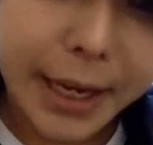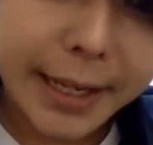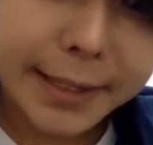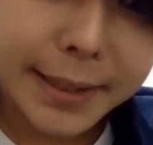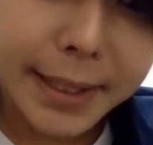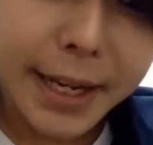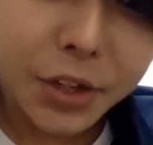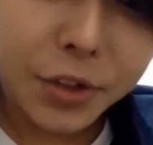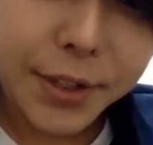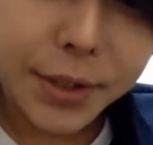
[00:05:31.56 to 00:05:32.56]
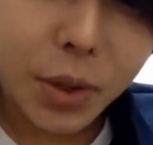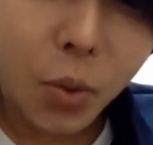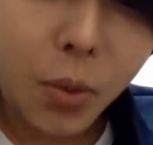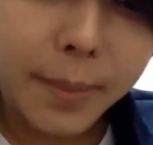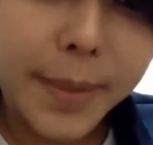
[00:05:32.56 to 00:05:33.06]
As teenagers,
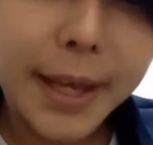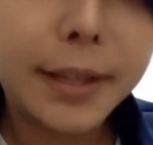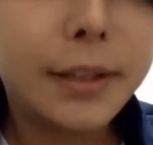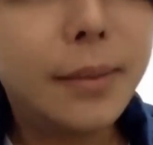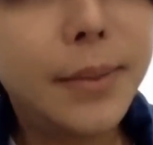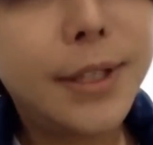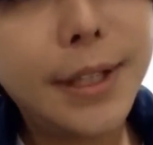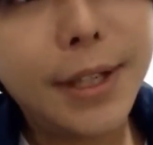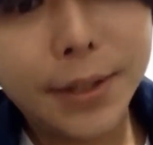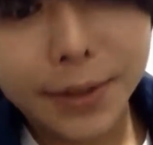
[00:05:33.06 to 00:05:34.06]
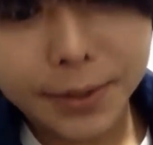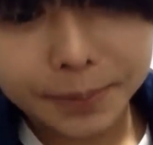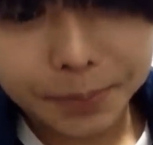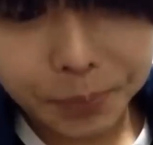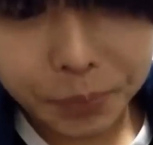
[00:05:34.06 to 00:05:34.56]
we make mistakes.
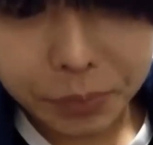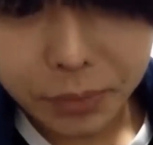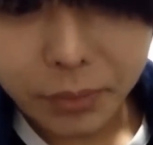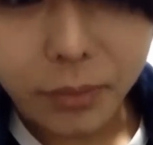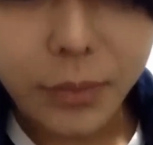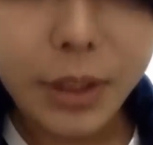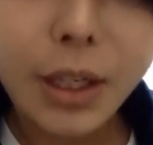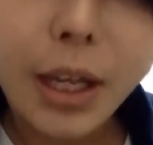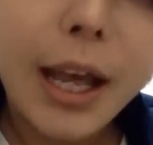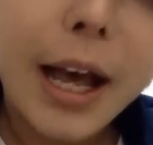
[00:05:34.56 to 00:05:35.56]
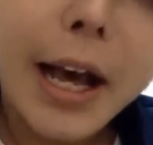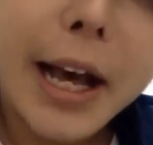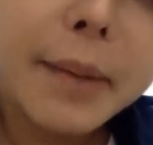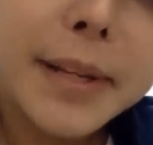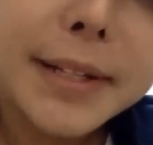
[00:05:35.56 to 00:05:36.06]

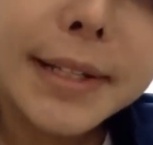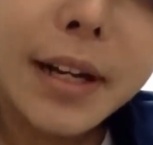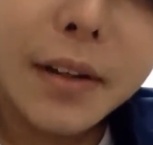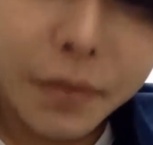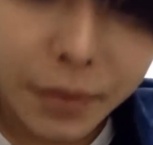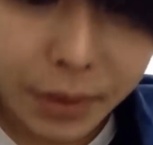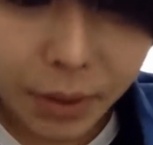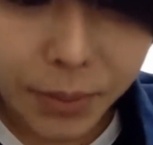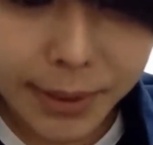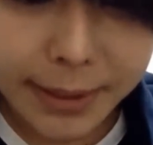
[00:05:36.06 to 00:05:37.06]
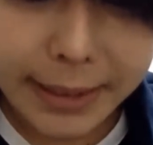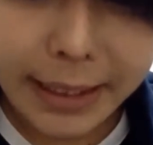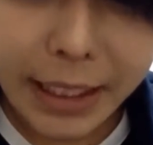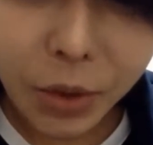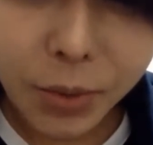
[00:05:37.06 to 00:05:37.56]
I myself, I was a
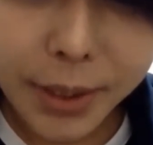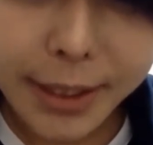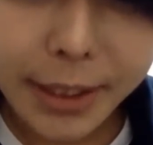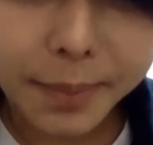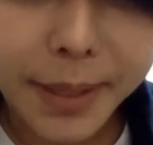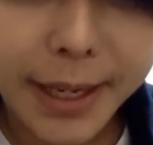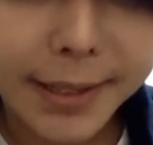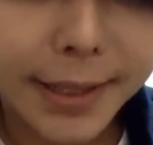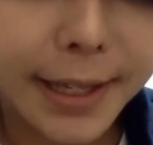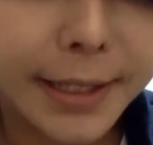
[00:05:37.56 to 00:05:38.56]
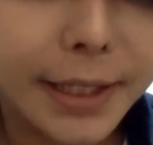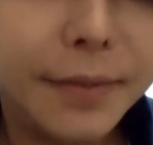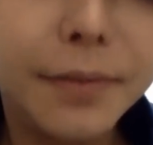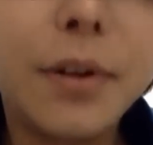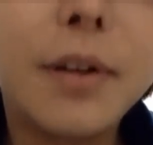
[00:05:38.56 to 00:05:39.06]
delinquent in the past, getting
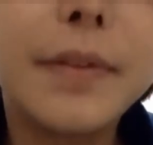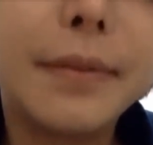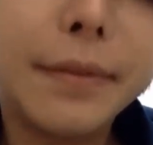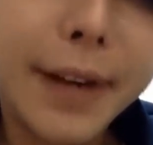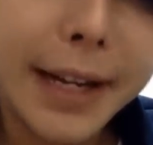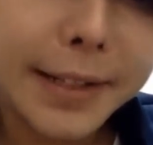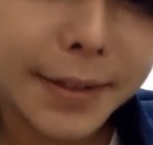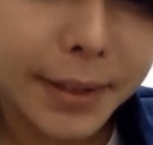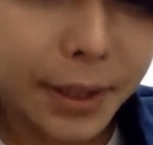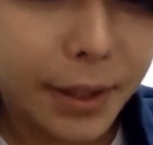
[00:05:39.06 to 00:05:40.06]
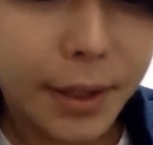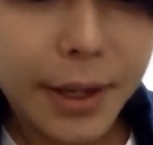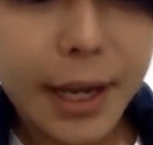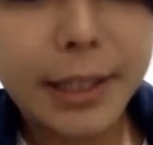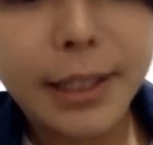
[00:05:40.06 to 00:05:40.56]
involved in fights
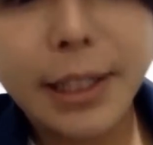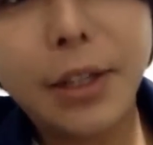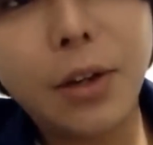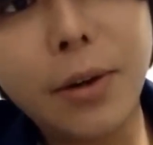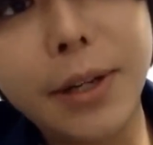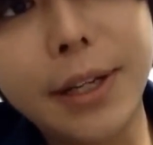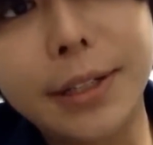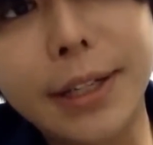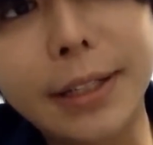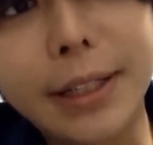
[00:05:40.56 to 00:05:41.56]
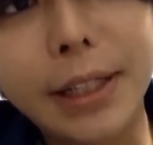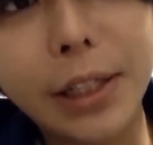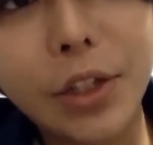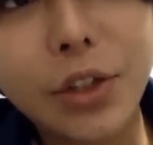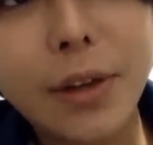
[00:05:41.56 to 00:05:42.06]
and hurling Hokkien and
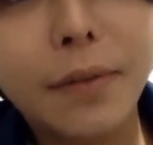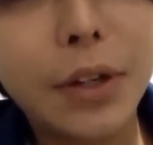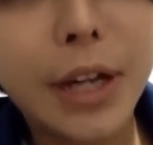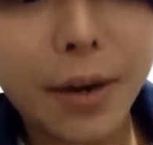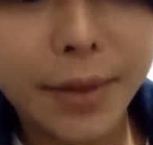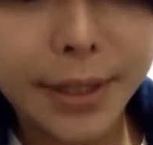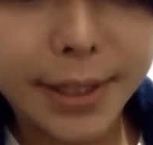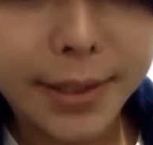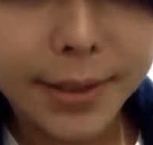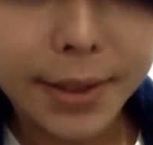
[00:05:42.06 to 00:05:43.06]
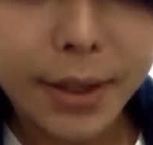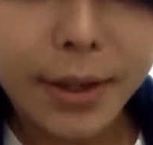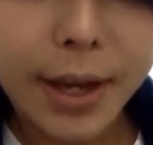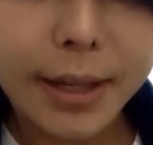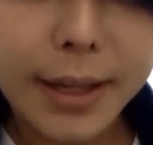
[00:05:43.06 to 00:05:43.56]
English vulgarities
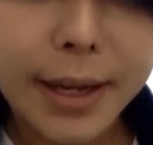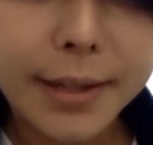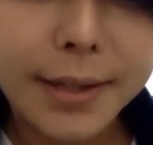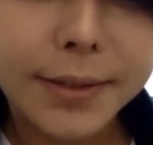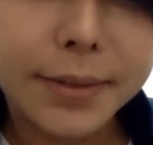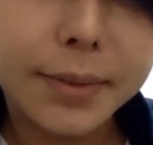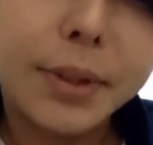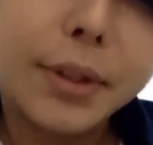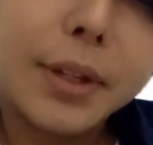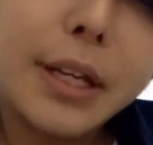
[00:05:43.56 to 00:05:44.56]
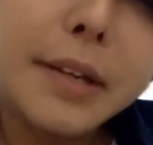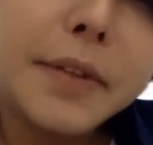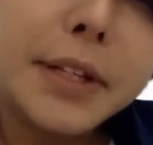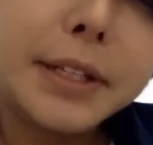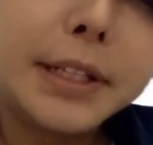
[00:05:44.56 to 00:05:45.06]
at others,
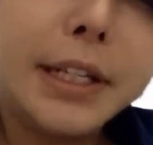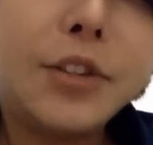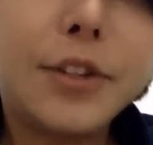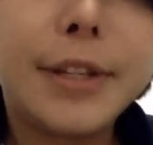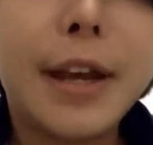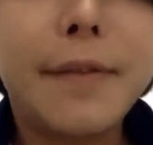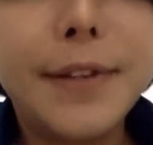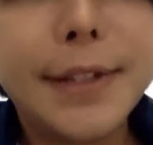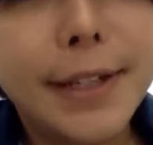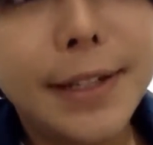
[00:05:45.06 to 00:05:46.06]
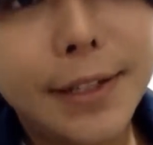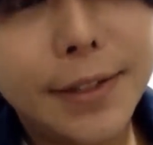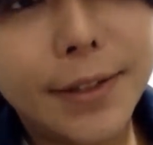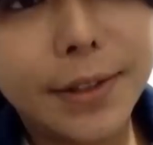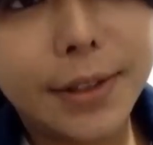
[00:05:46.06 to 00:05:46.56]
even in each and every
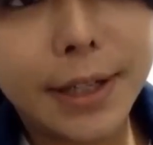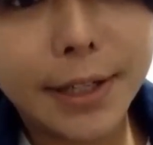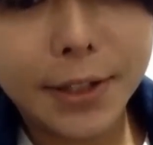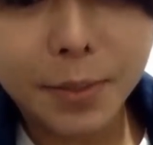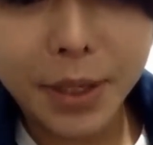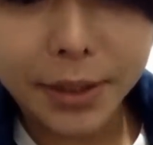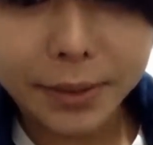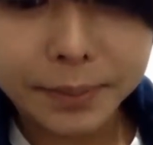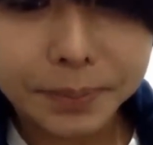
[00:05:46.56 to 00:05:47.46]
sentence that I speak.